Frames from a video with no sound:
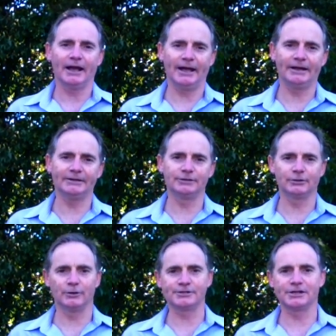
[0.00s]
and
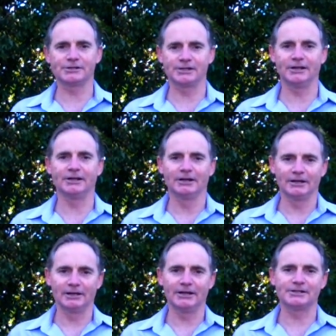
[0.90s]
you'll also see
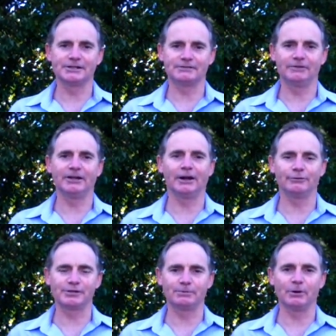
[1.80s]
Lisa's video
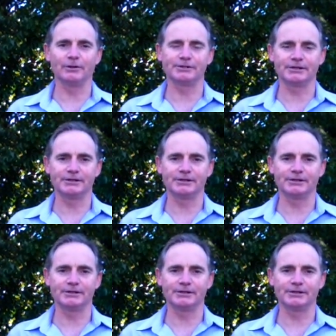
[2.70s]
response.